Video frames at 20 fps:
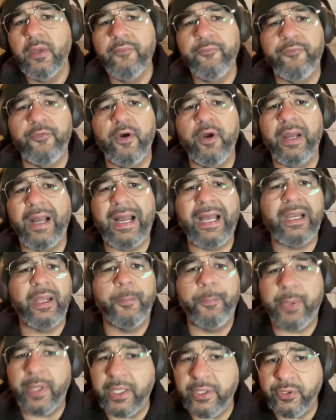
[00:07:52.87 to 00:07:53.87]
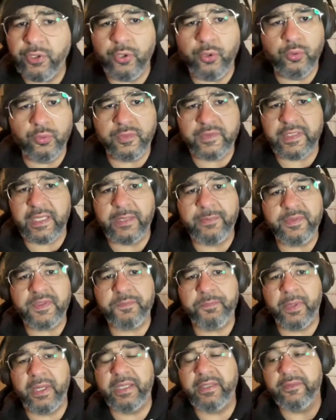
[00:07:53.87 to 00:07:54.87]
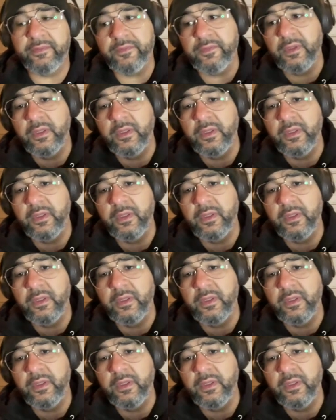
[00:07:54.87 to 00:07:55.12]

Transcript: for jalapeno type spice.